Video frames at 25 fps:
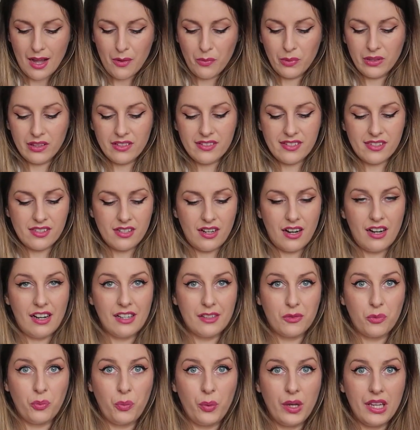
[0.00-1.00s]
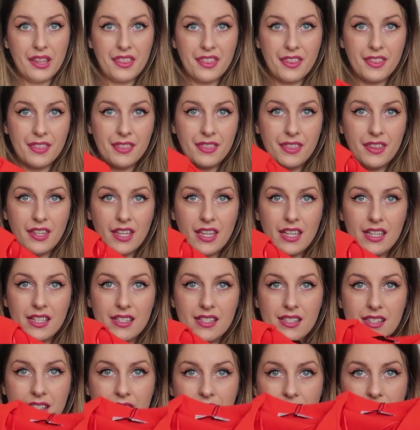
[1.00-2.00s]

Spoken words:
I will start with this